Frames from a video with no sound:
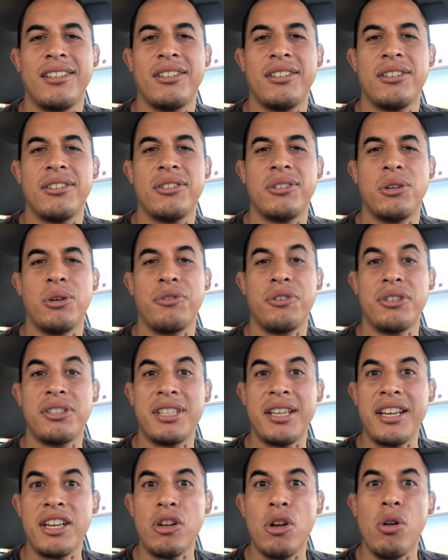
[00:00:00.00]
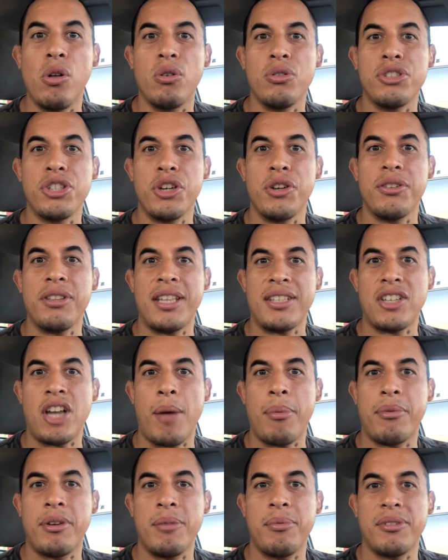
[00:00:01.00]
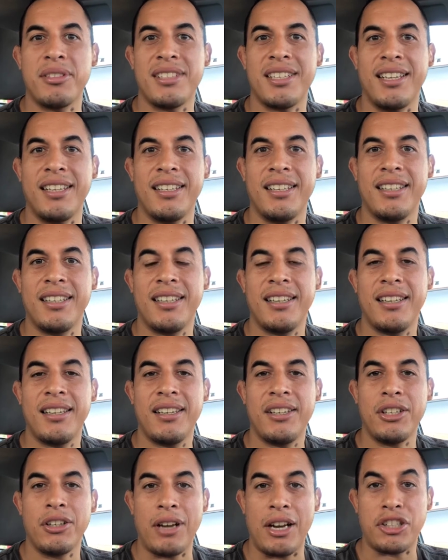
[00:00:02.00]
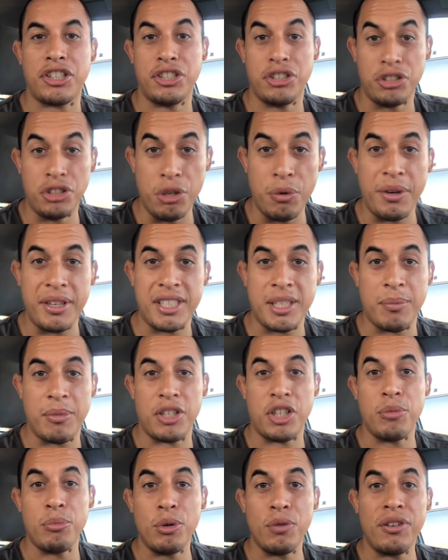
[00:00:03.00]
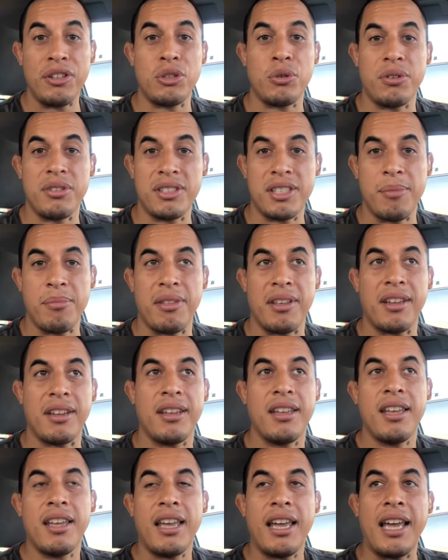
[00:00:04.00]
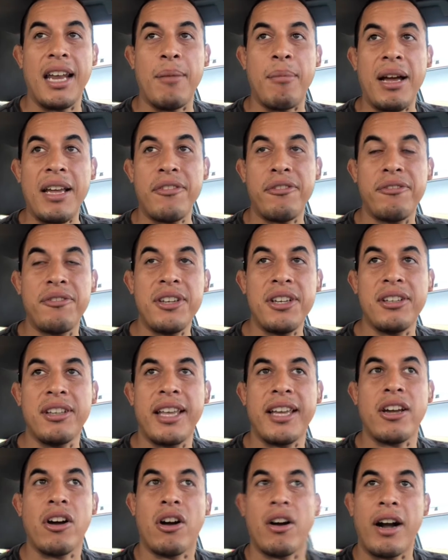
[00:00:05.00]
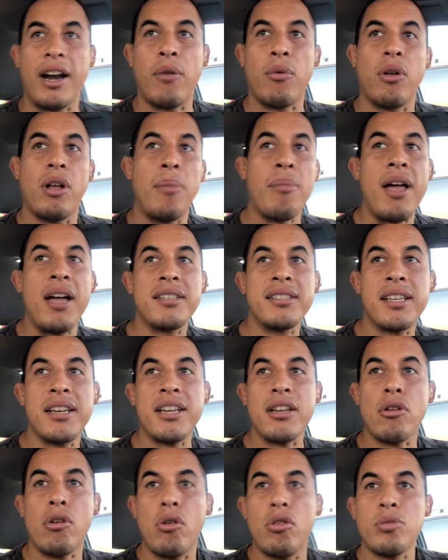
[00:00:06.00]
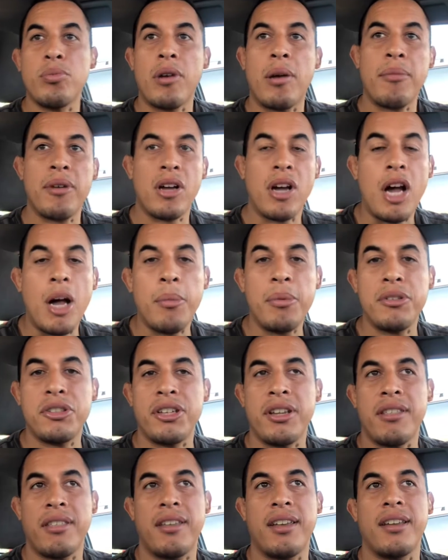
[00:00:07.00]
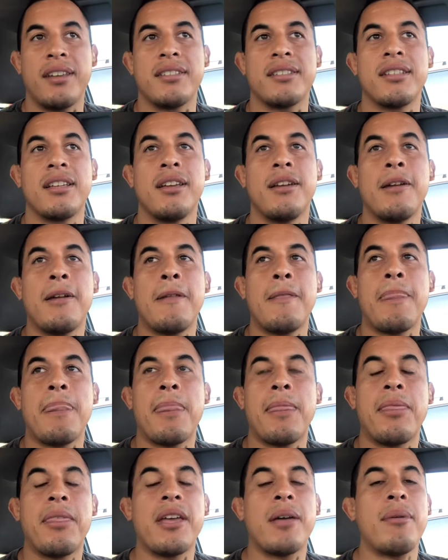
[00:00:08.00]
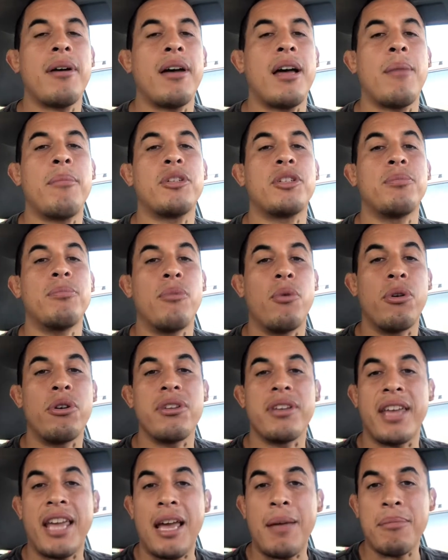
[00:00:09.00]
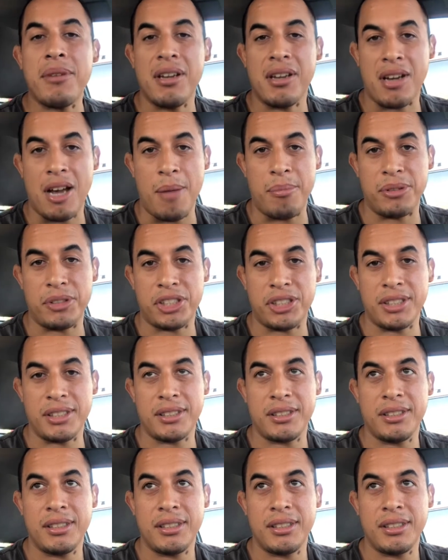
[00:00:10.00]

So if you're setting goals, you're in that top 3%. You're actually doing something. You're moving towards something. And it might feel like, all right, well, I'm not setting goals, but I'm accomplishing things. Think about how much more you can be accomplishing.